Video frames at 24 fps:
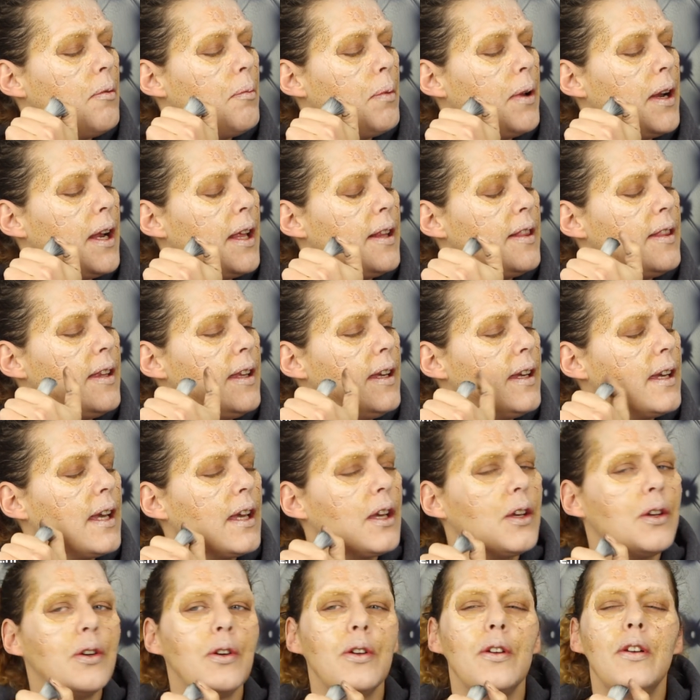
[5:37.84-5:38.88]
but I think I
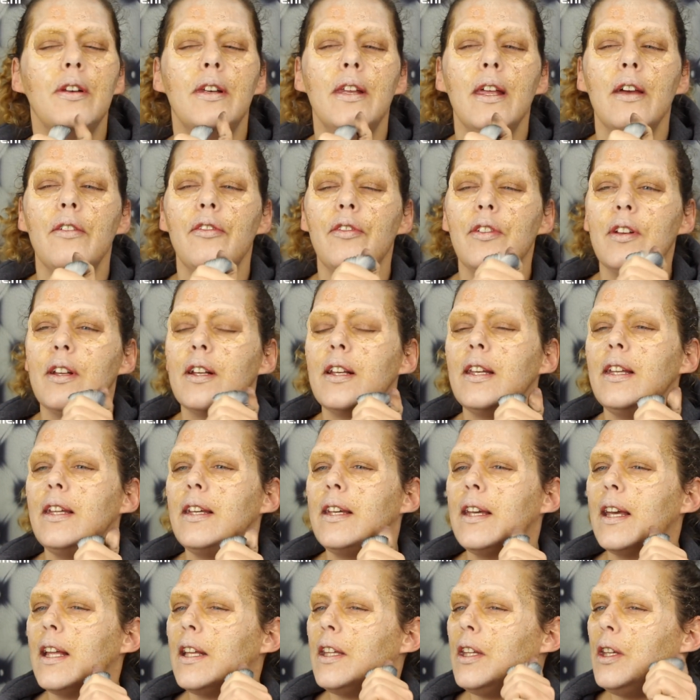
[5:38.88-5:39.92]
could definitely
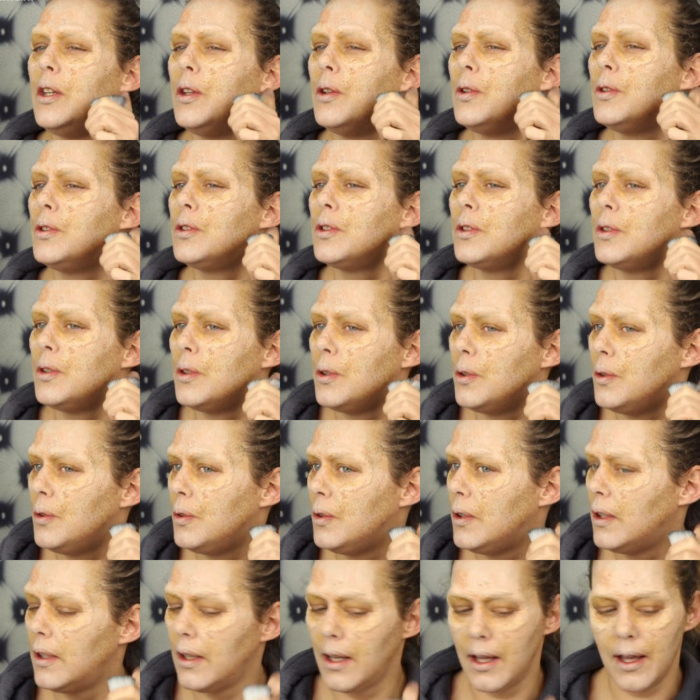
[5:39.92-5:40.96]
get used to
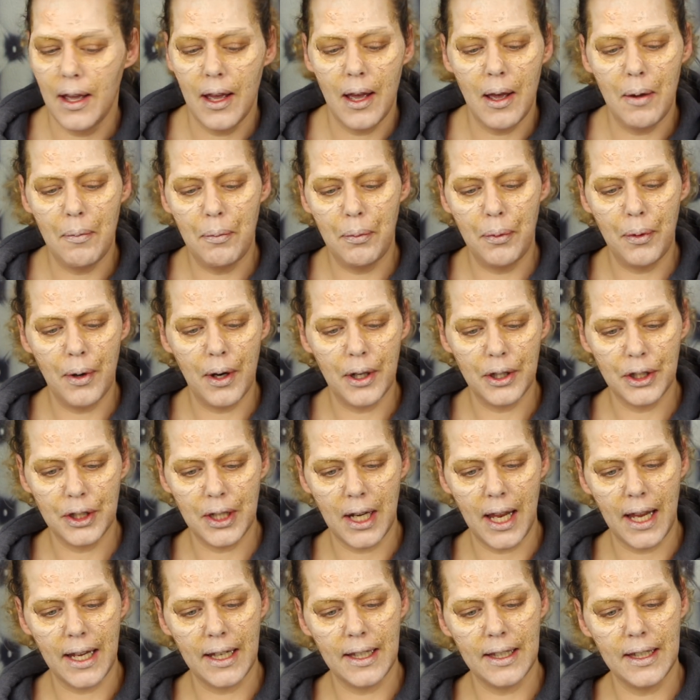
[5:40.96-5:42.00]
a brush
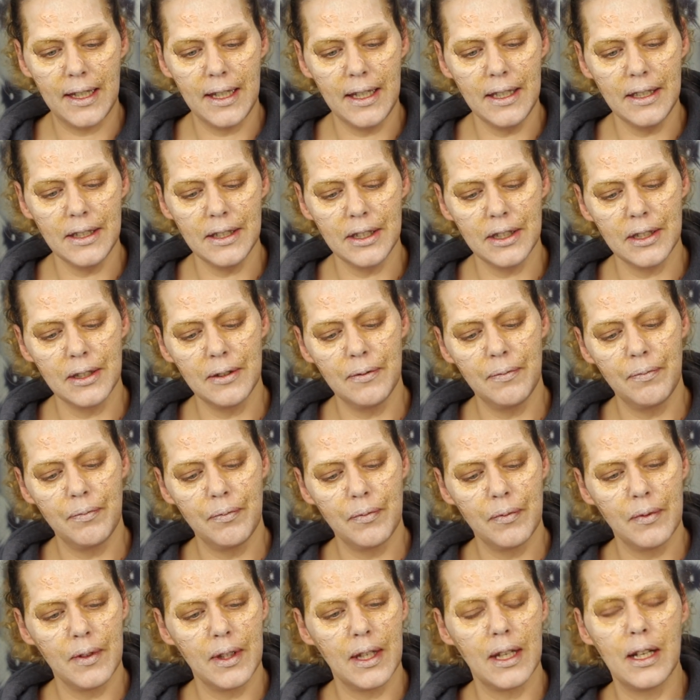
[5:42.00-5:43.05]
like this.
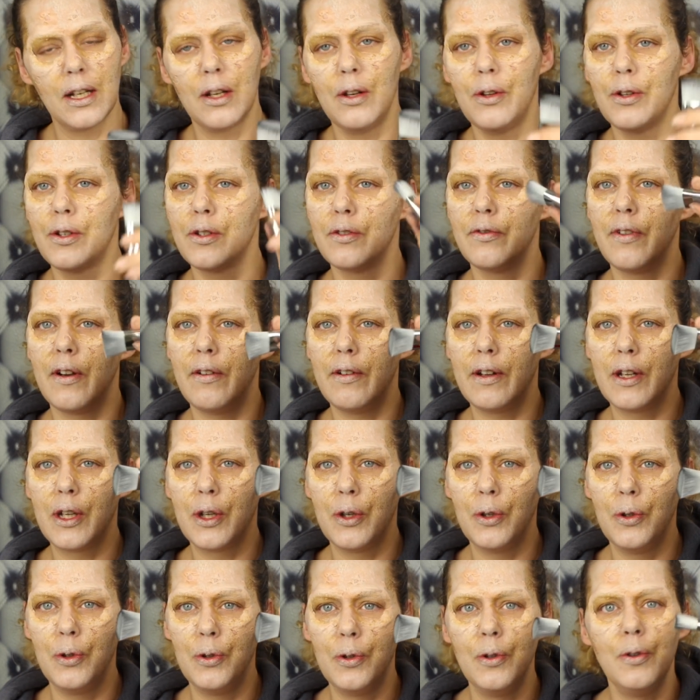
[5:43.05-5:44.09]
It looks very
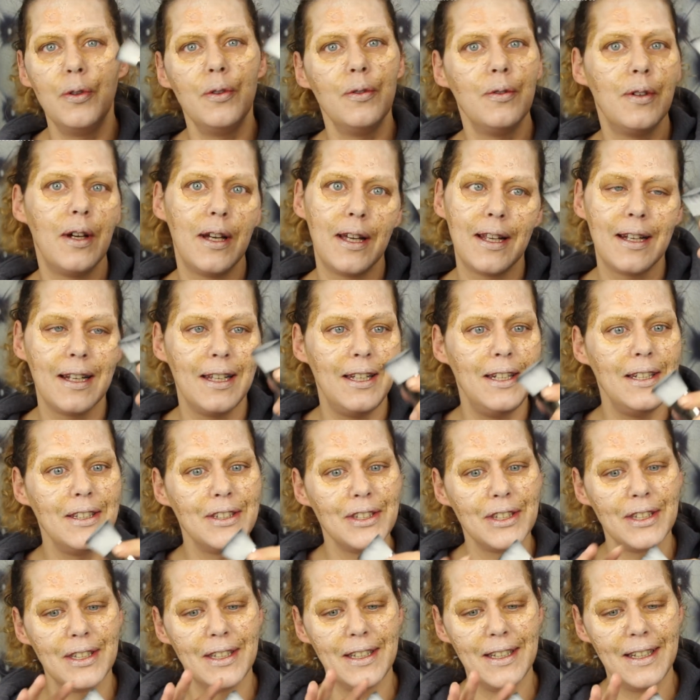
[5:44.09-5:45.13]
cool, at
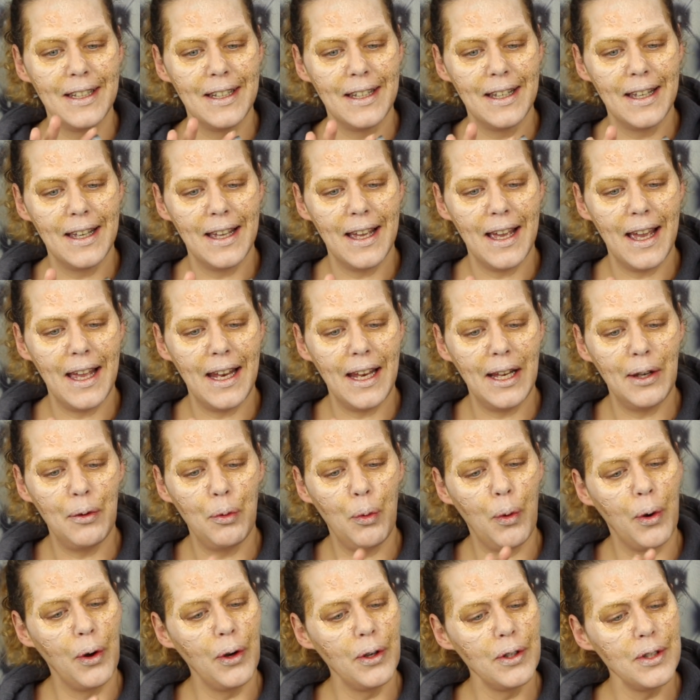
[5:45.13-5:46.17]
least, and it
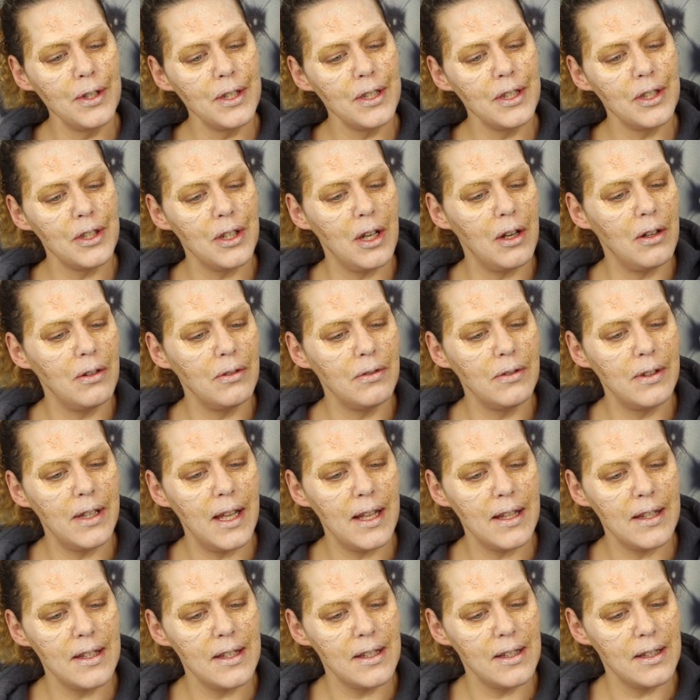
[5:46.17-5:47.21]
works, so
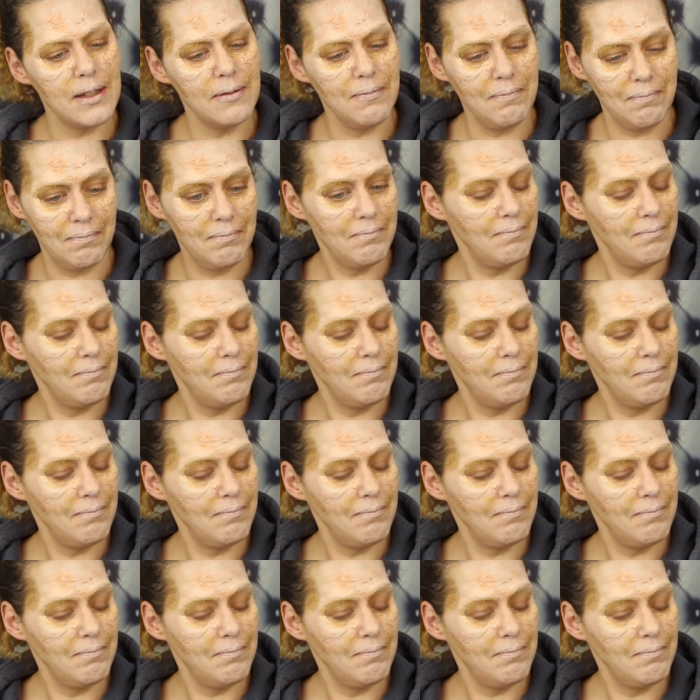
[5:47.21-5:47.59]
that's...